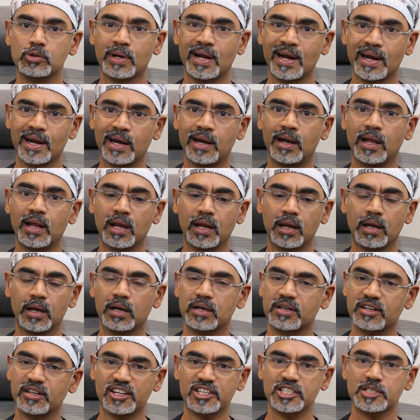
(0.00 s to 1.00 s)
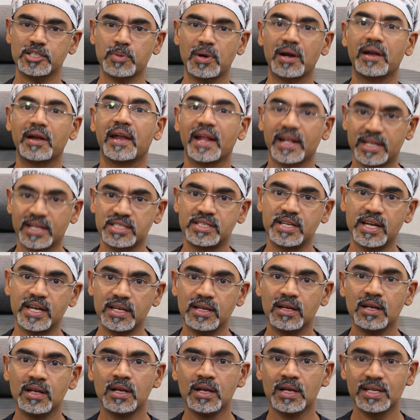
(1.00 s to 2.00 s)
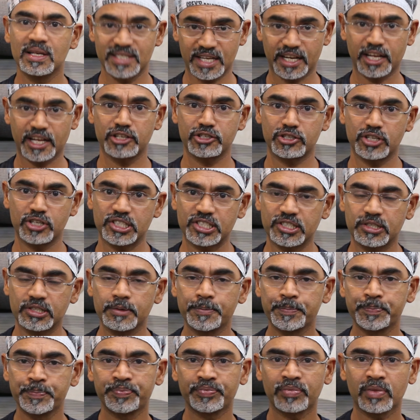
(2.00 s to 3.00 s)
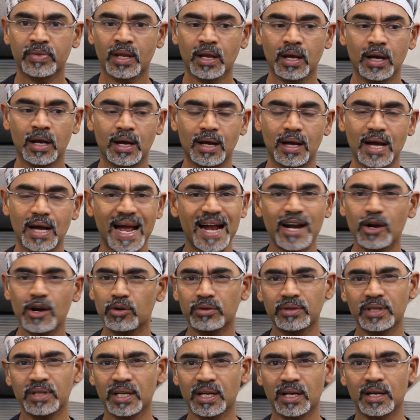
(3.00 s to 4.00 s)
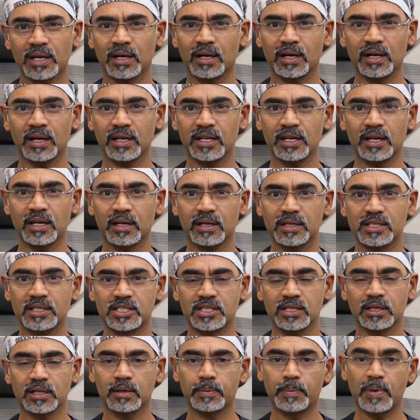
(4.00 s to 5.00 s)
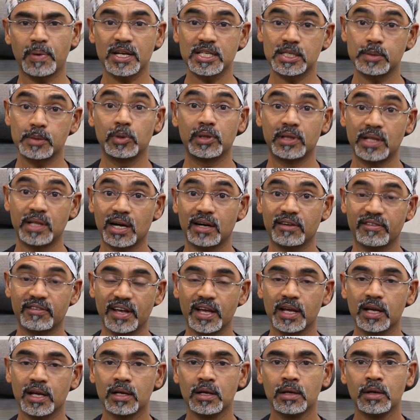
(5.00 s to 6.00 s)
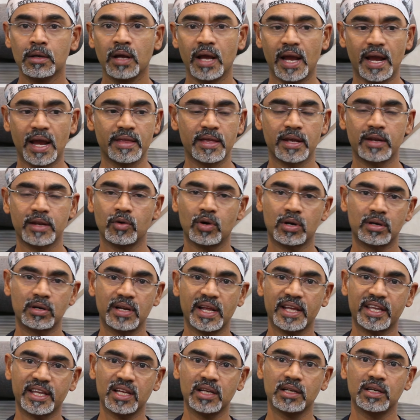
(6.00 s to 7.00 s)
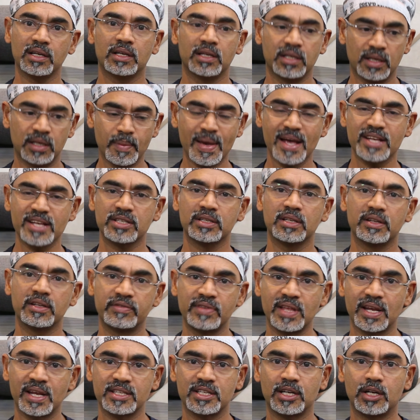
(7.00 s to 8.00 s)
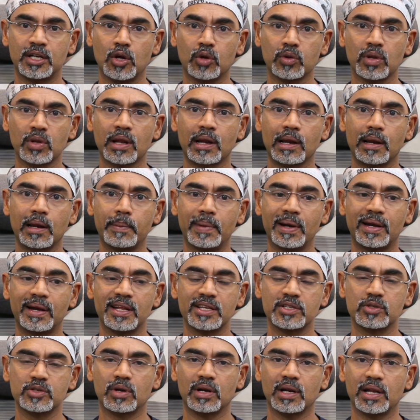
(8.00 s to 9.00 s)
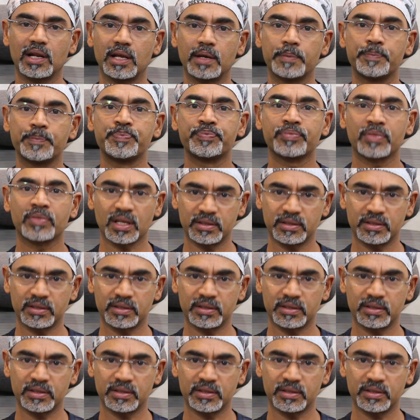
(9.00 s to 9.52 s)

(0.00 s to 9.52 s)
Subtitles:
to get it done transplant next day, second session. I don't think it's possible that way. Either you are taking, imagine if there is a donor limit is only